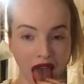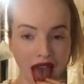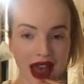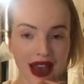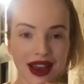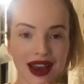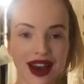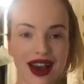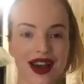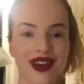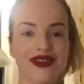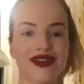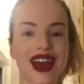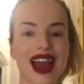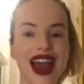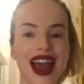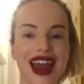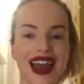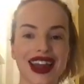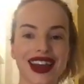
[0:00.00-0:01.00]
All
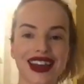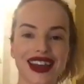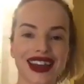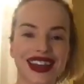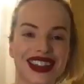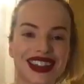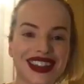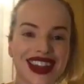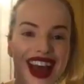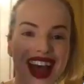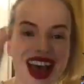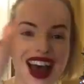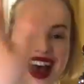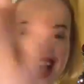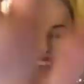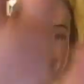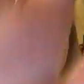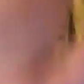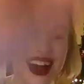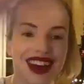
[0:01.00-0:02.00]
right, good
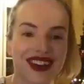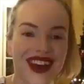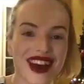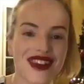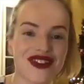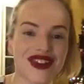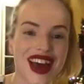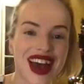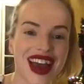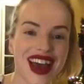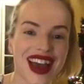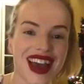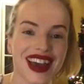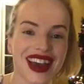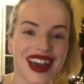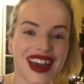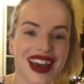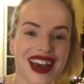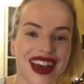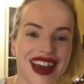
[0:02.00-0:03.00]
job. High five.